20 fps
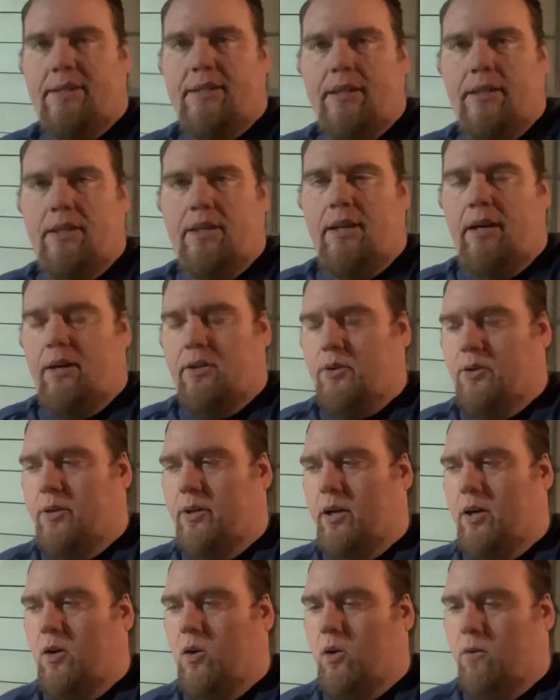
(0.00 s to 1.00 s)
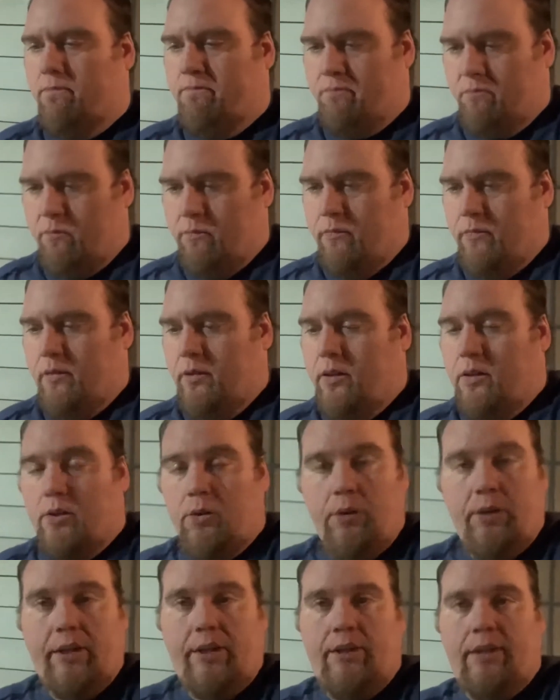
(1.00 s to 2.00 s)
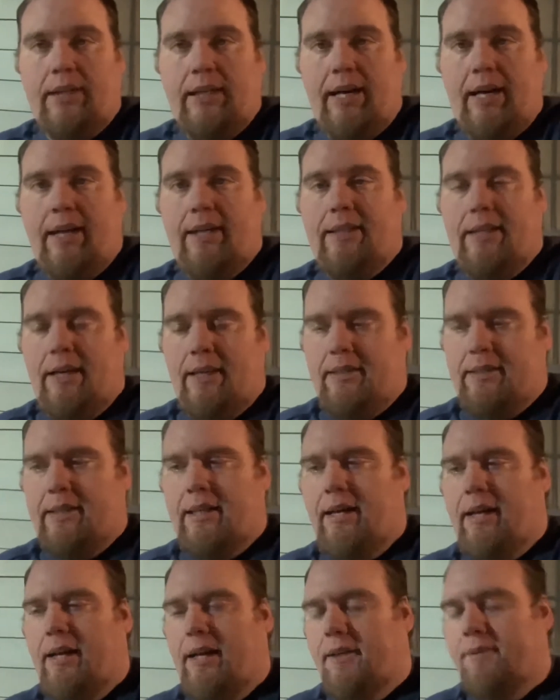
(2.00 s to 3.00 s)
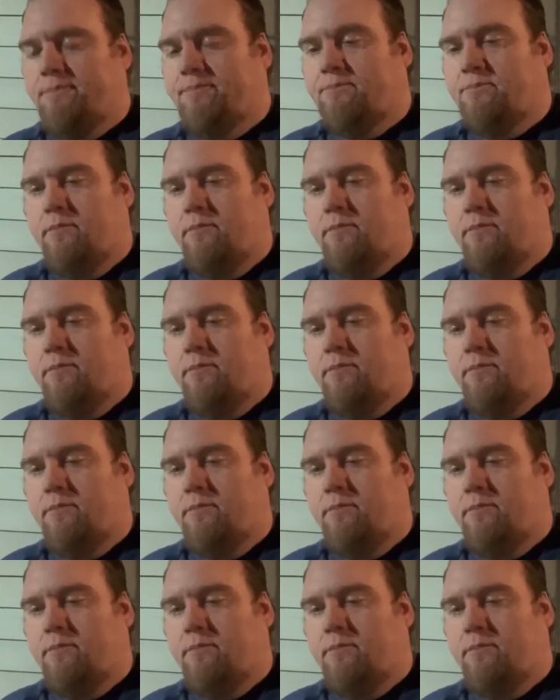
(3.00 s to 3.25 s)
see the doctor and all. Really good guy, nice guy.